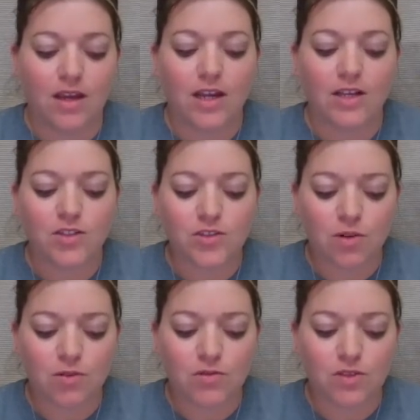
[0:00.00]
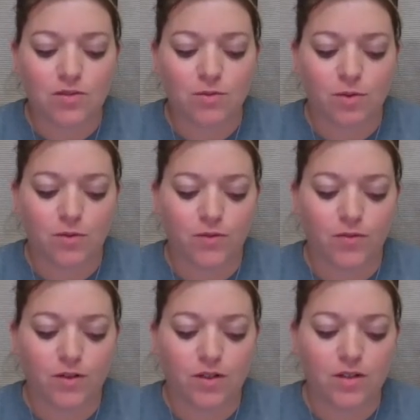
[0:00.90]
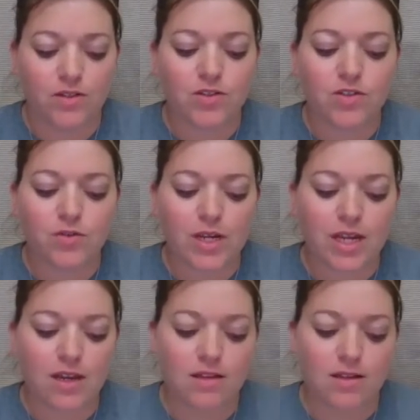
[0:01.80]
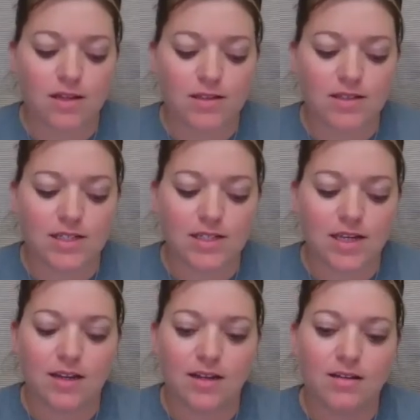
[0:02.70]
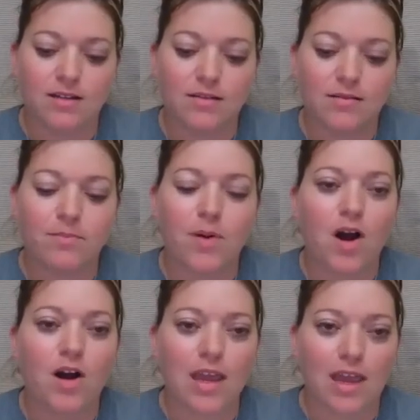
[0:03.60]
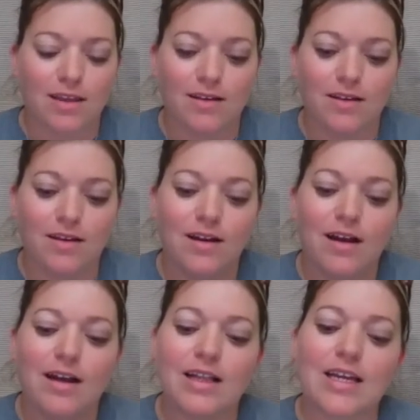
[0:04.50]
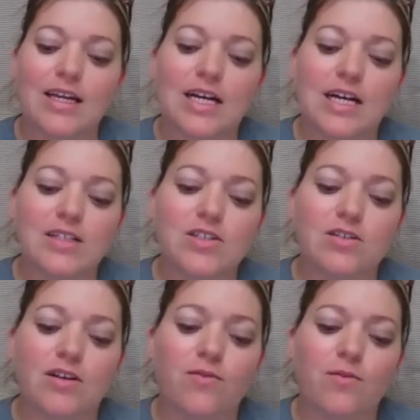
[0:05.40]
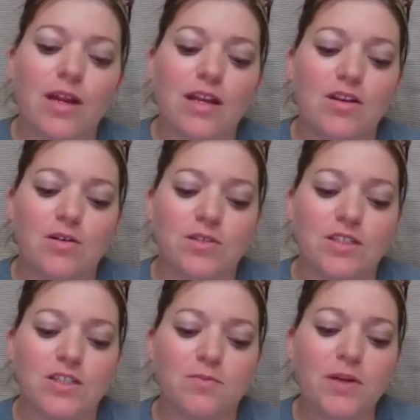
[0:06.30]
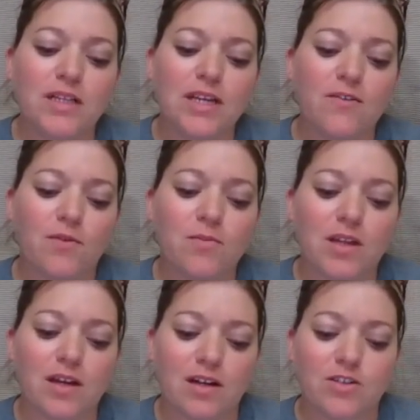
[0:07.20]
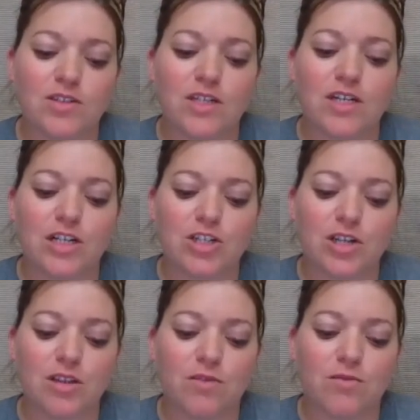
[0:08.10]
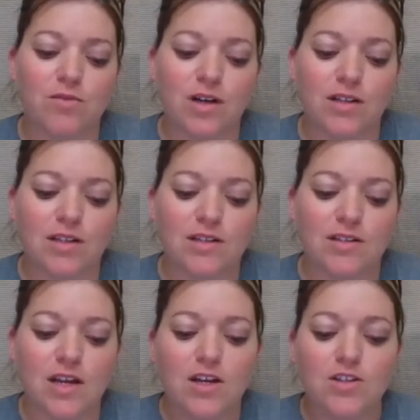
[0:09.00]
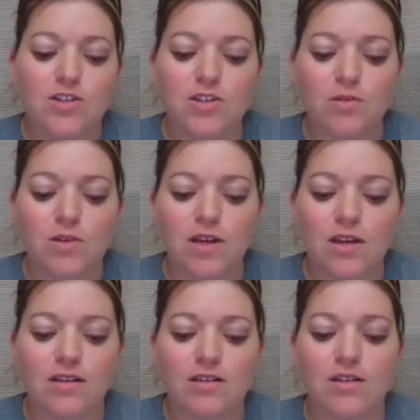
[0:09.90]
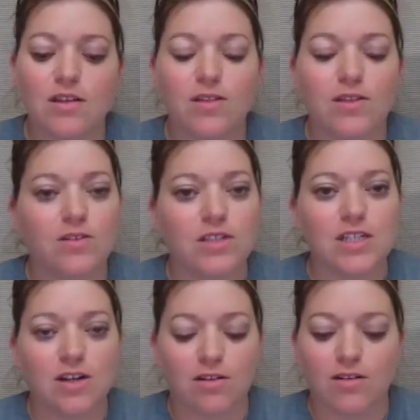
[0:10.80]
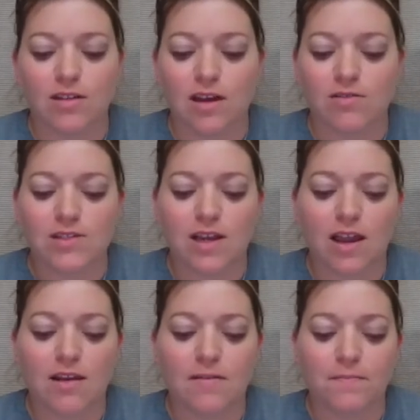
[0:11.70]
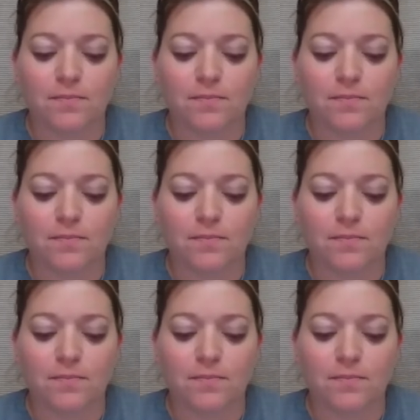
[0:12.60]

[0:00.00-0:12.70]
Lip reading: It strokes the roof, streaking the dusty tin, ponging, like a concert of rain notes spilling from the gutters, gushing through gullies, soaking into the thirsty earth outside.